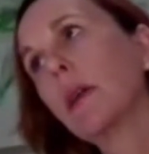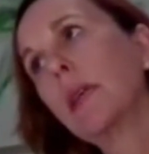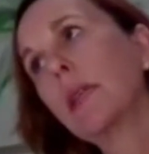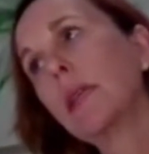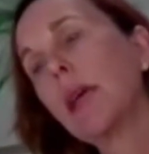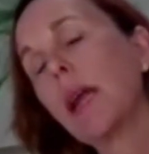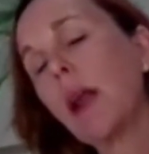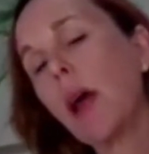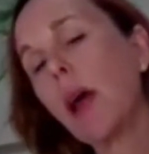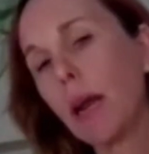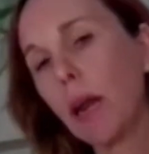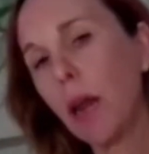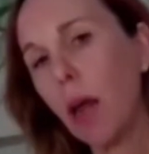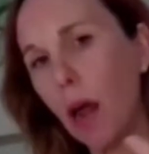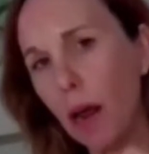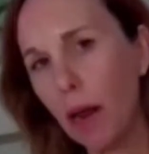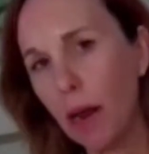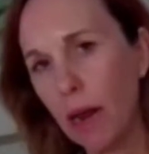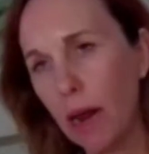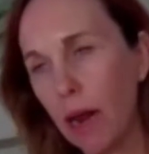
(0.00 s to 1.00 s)
that like
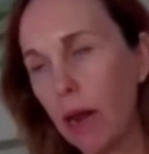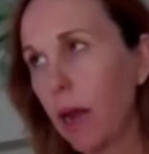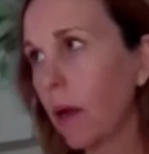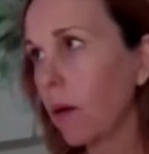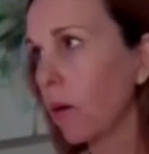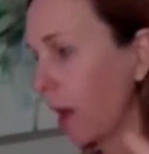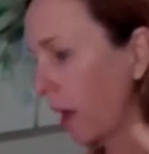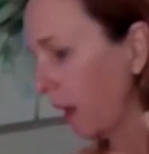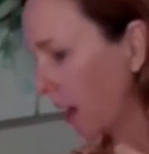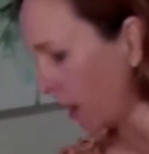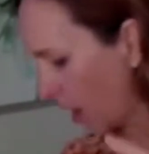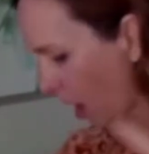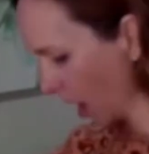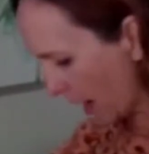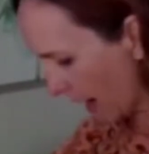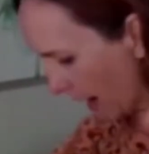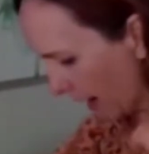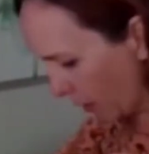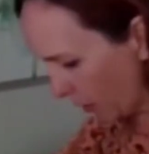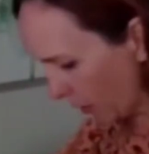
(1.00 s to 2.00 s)
light
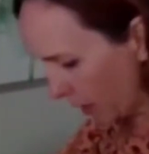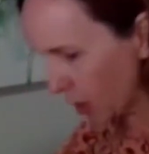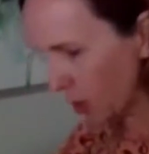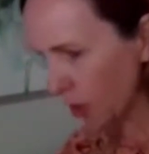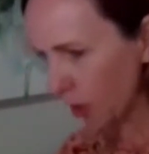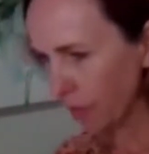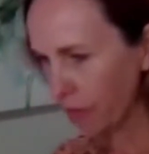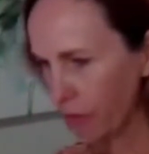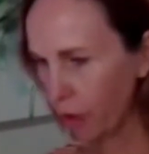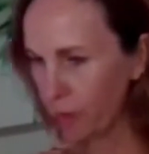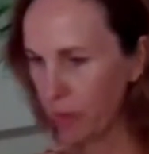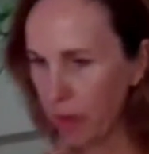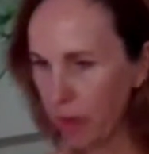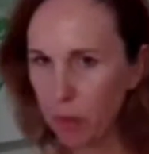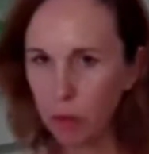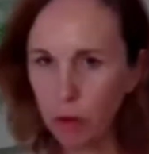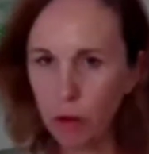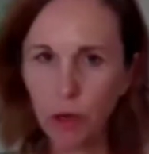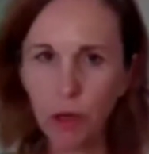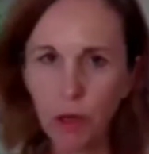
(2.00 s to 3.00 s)
language? I've heard
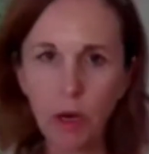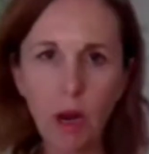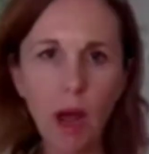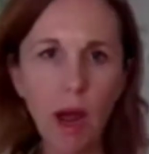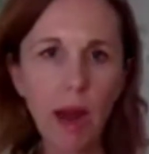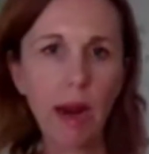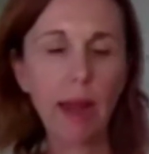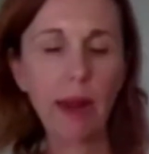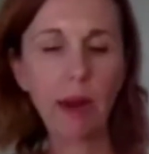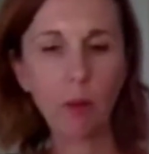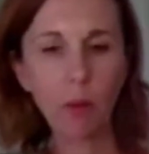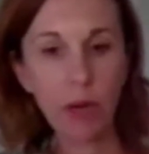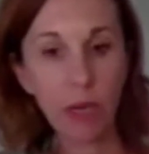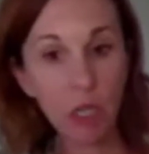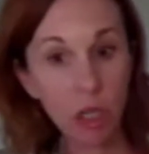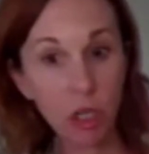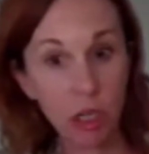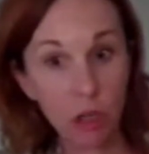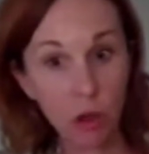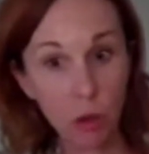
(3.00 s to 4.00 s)
people do light
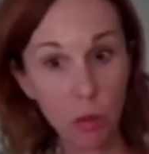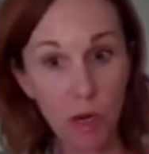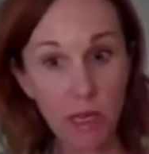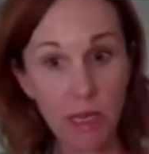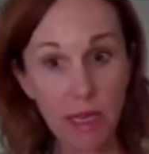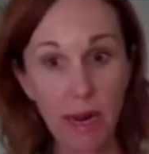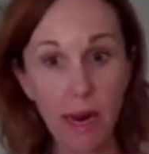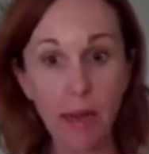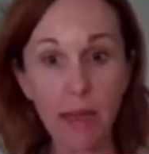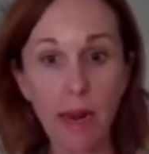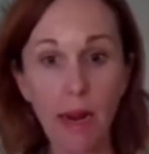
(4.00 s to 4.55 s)
language. It's almost sounds